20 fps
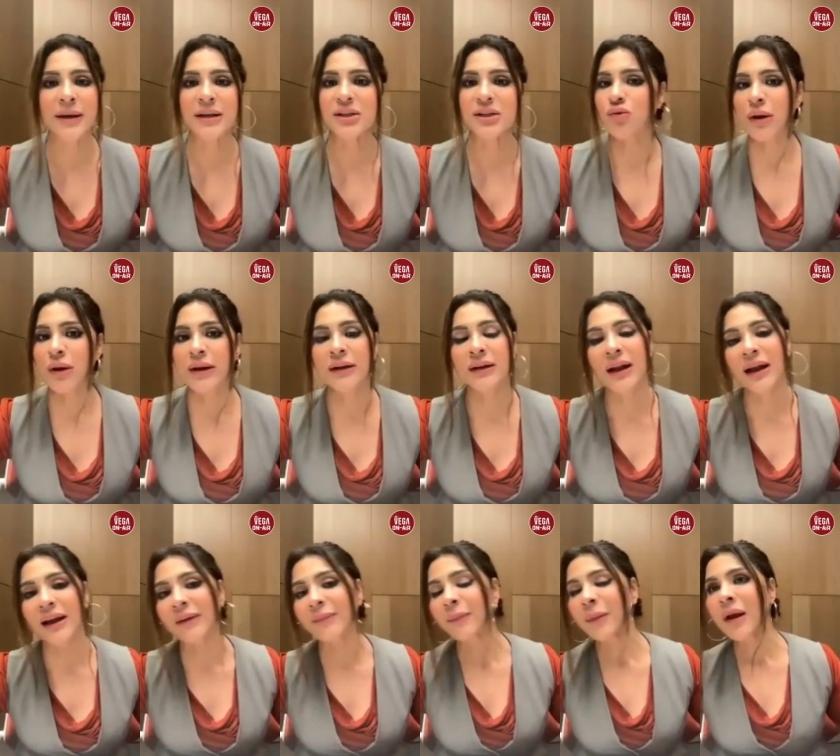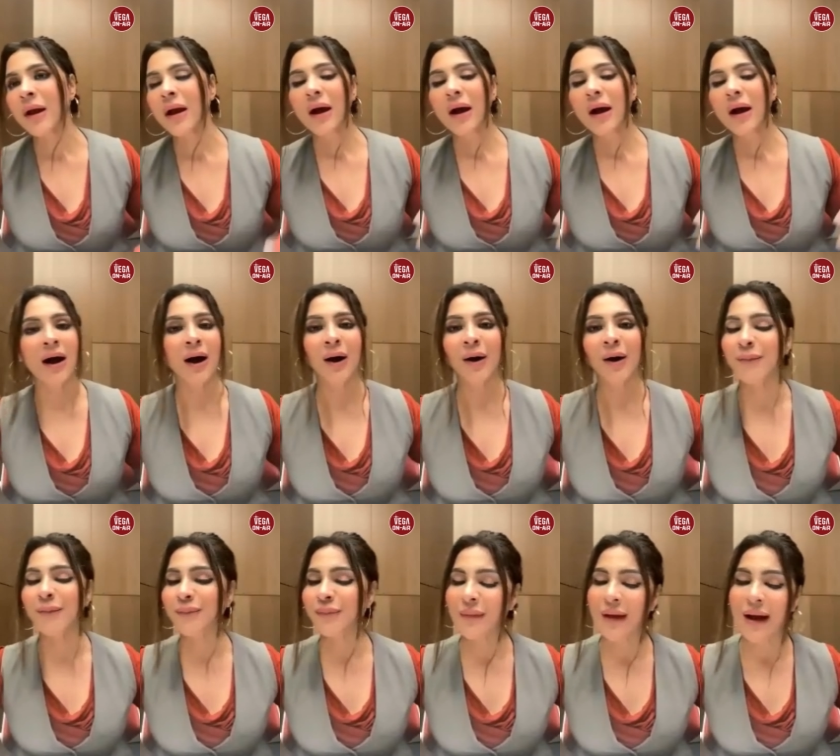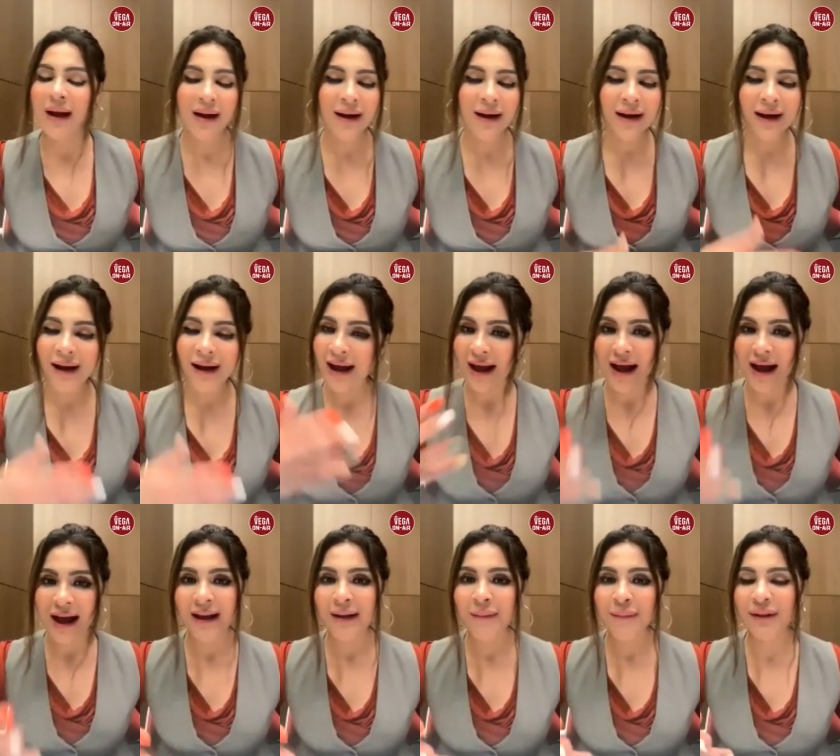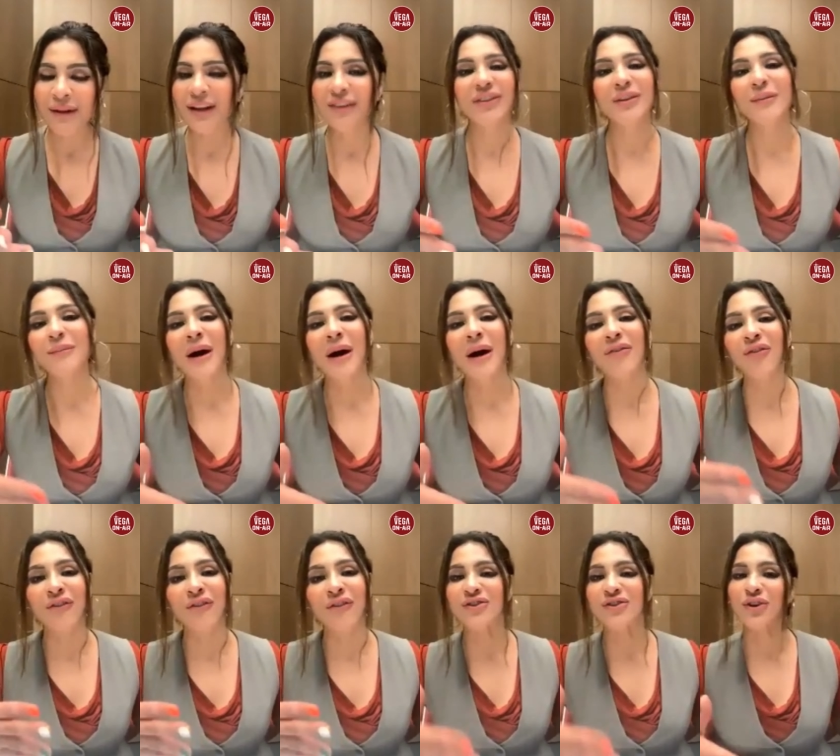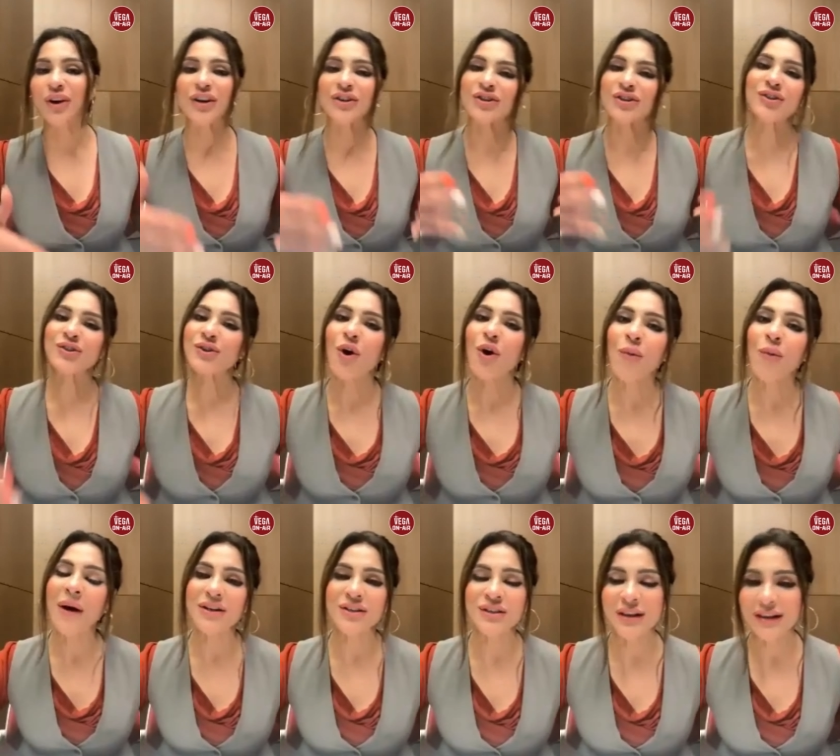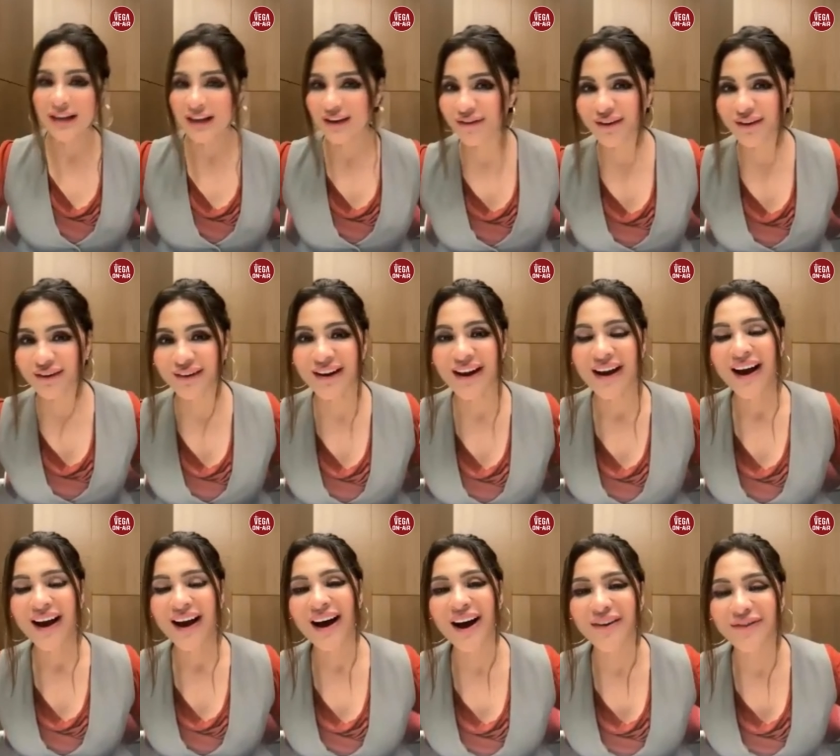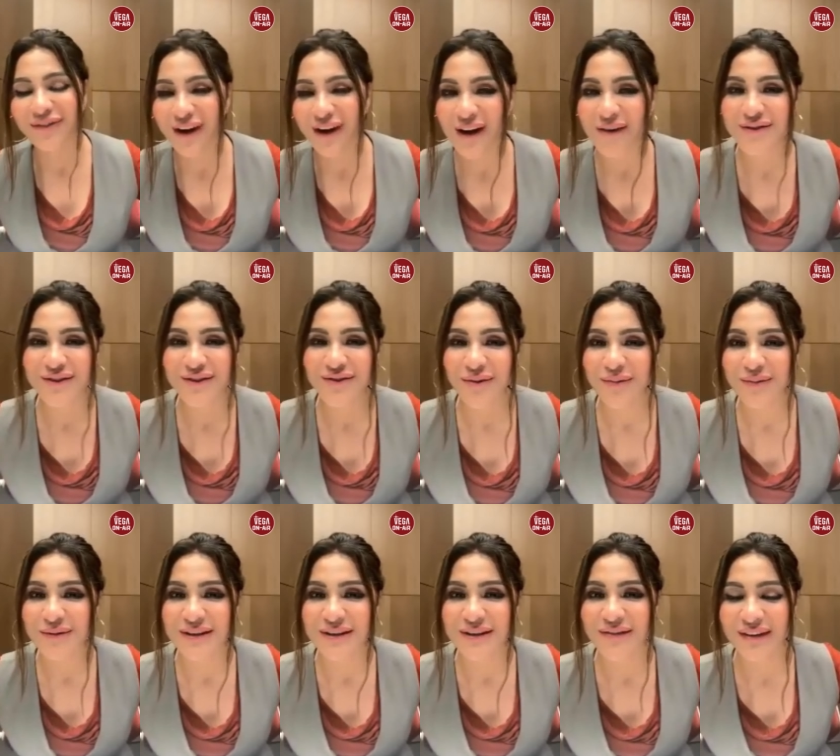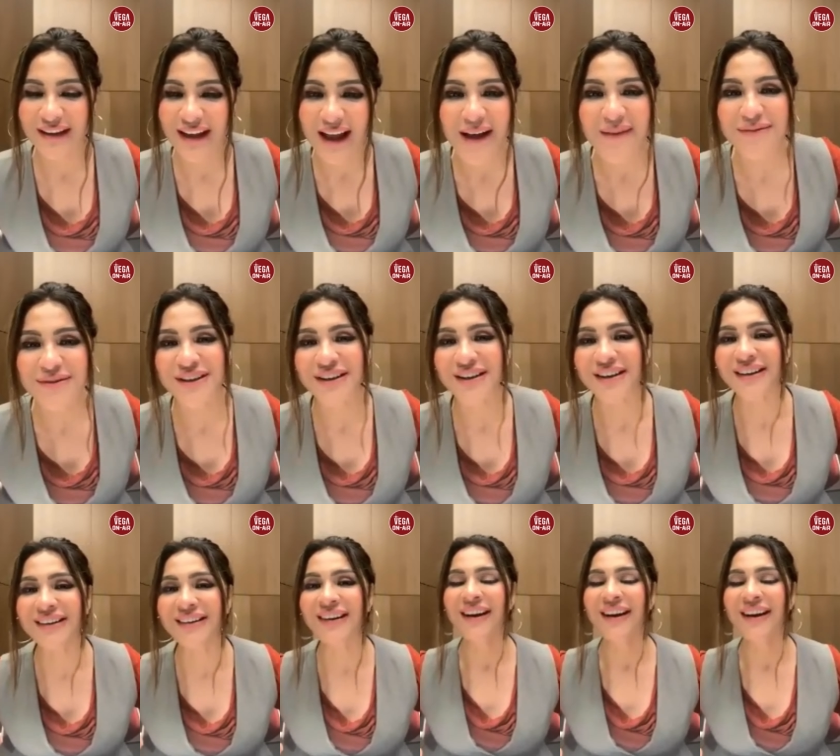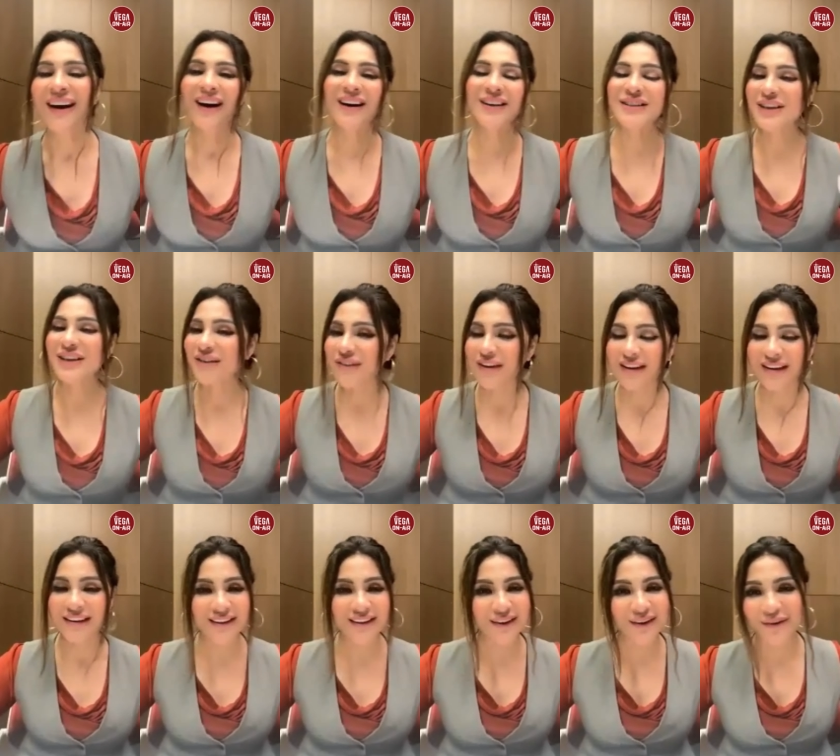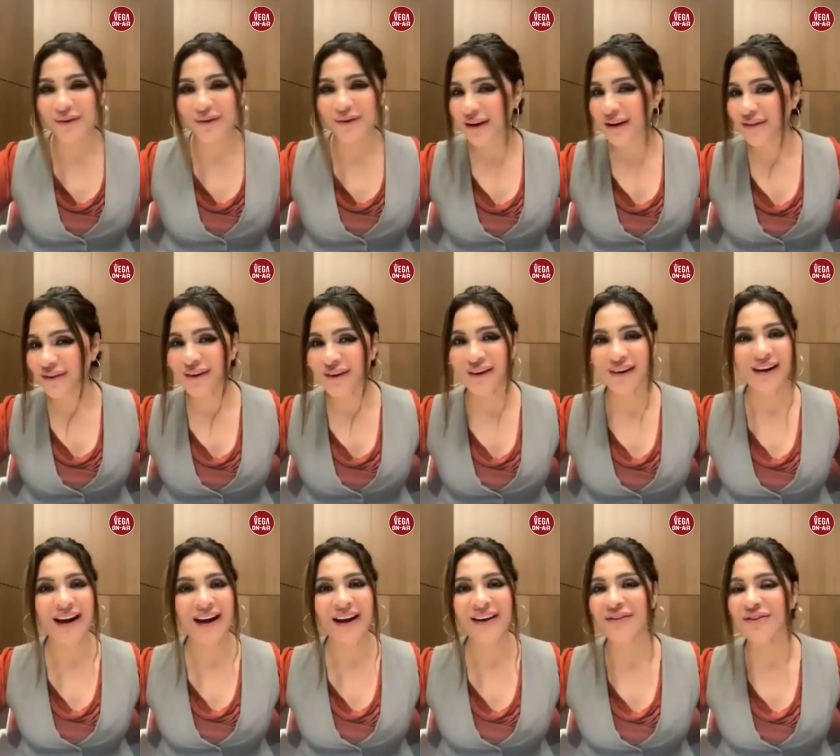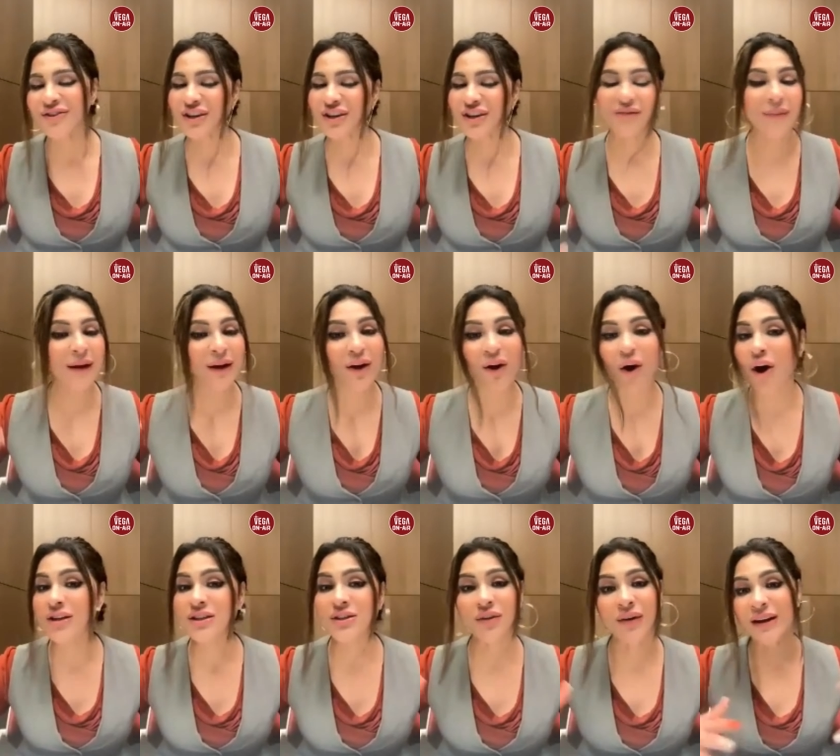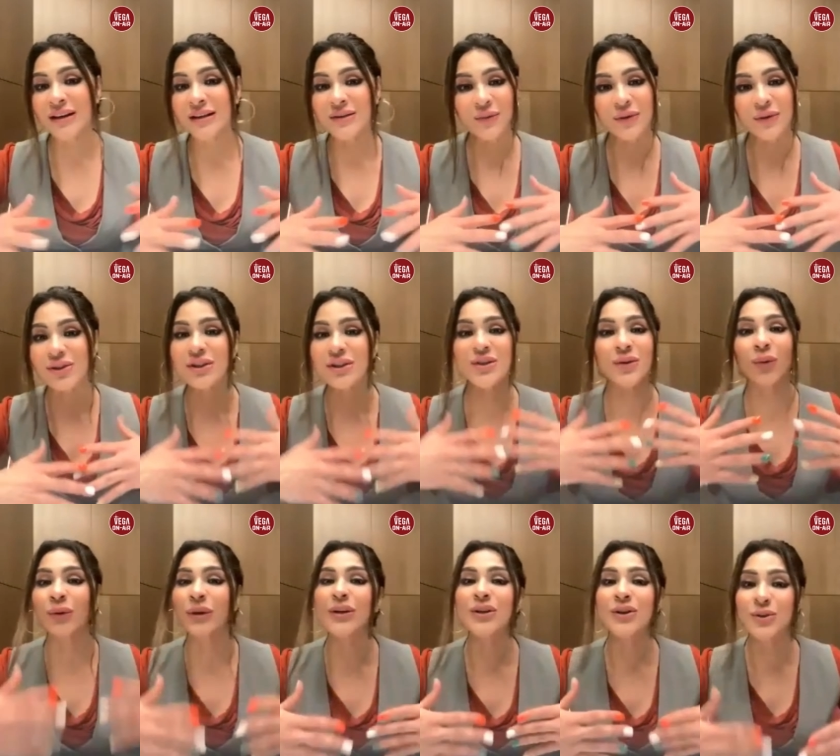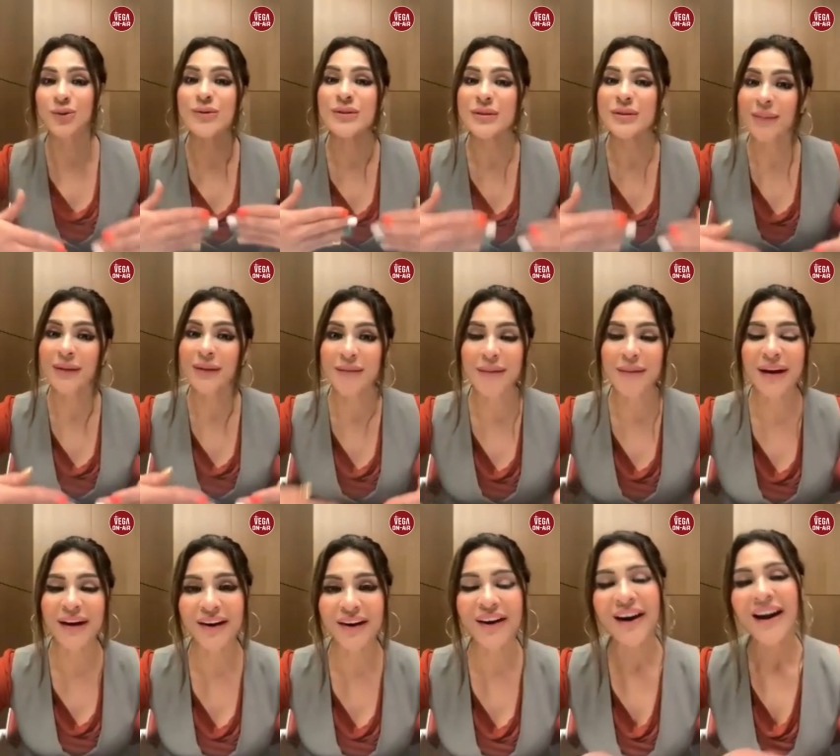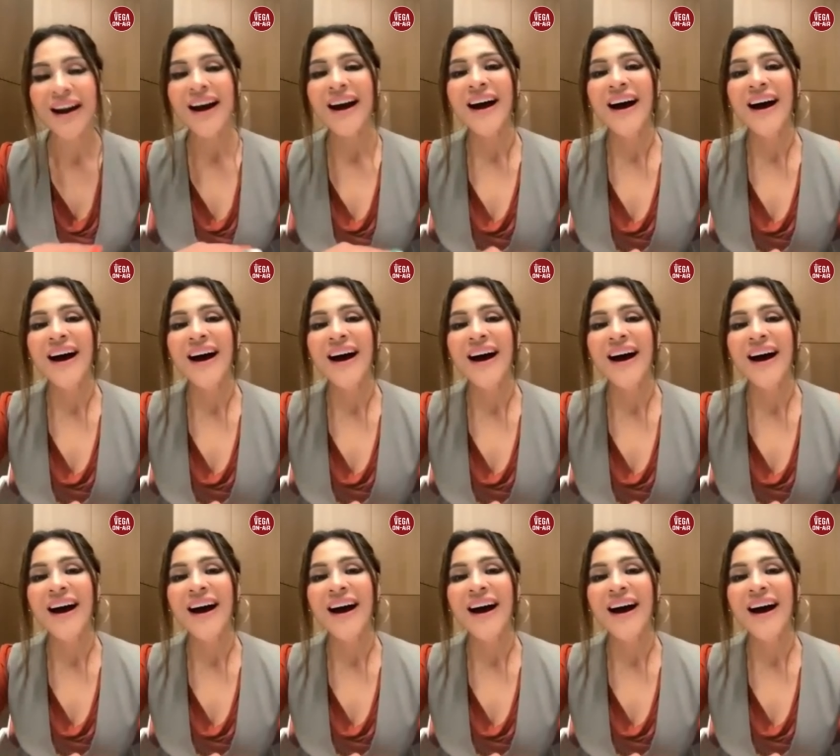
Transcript: based training like um, I believe in the power of education so much that even after I was a 777 captain, achieving, you know, whatever I have achieved by God's grace, which is only to do something bigger,